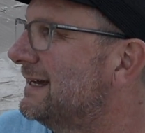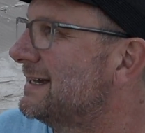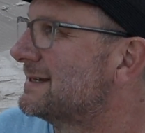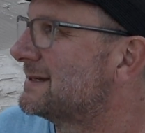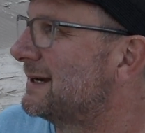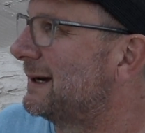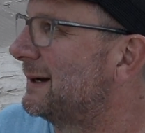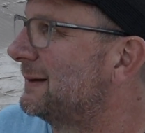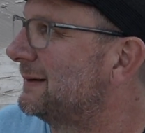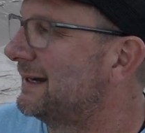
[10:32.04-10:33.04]

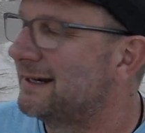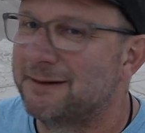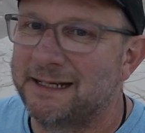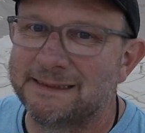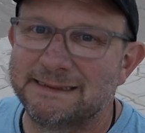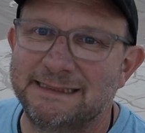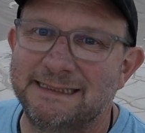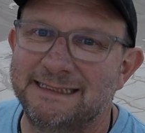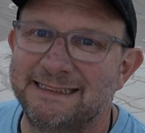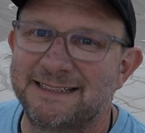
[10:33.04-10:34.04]
So anyway,
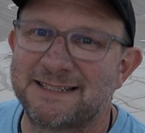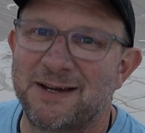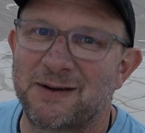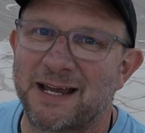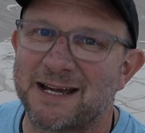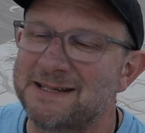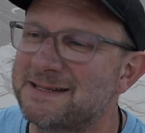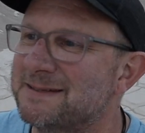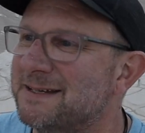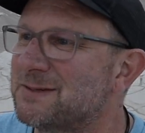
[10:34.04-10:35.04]
that's how it
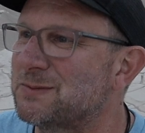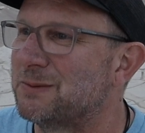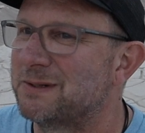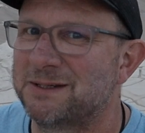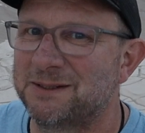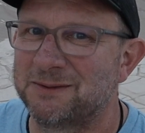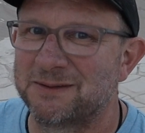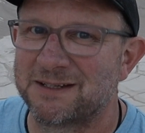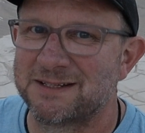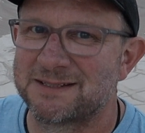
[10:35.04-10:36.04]
goes. That's what we do
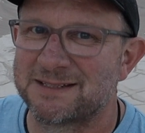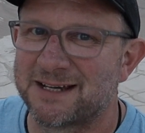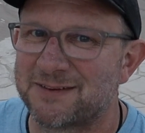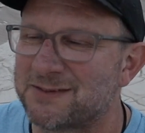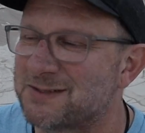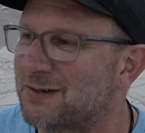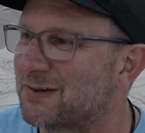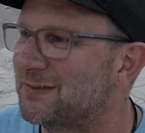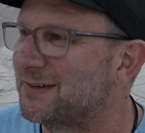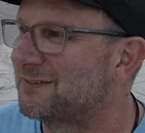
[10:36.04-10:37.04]
with these
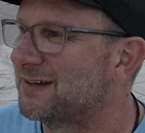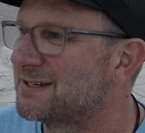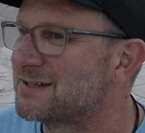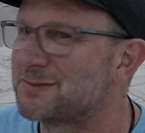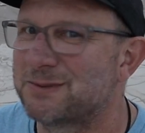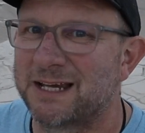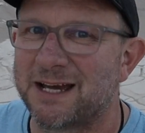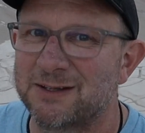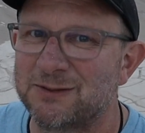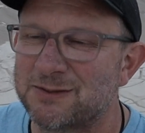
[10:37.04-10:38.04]
photography adventures. We
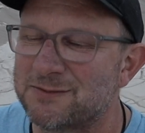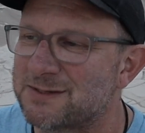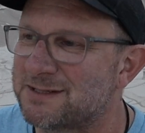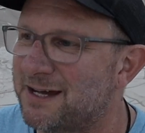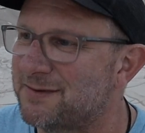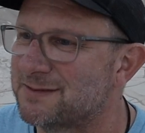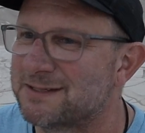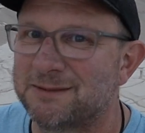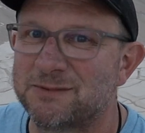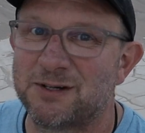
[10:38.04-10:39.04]
go looking for stuff, and
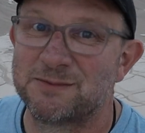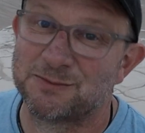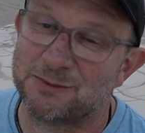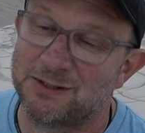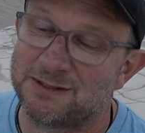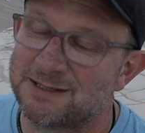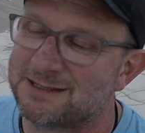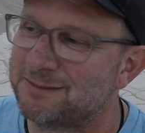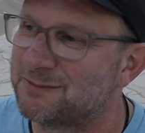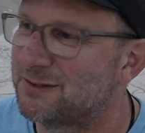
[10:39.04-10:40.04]
sometimes it works and
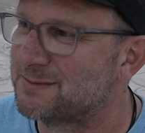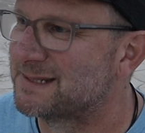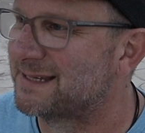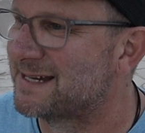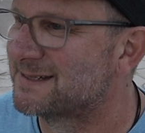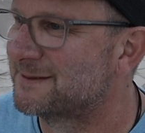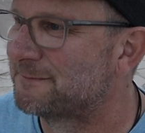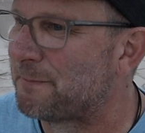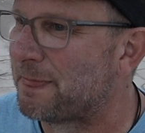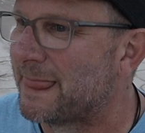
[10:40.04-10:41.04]
sometimes it doesn't.
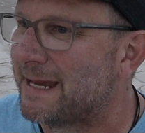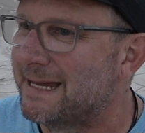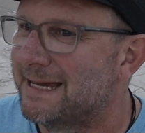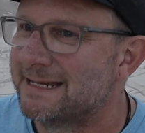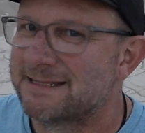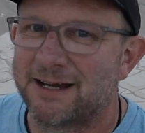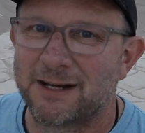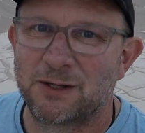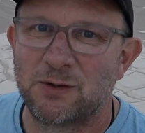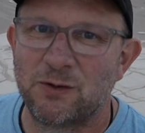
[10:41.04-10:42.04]
So I'm
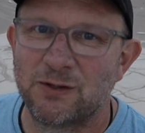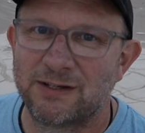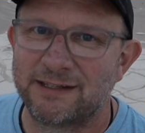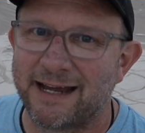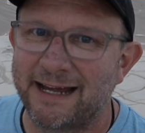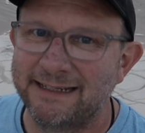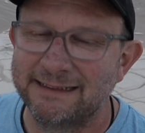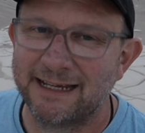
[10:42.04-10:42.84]
going to call it a day.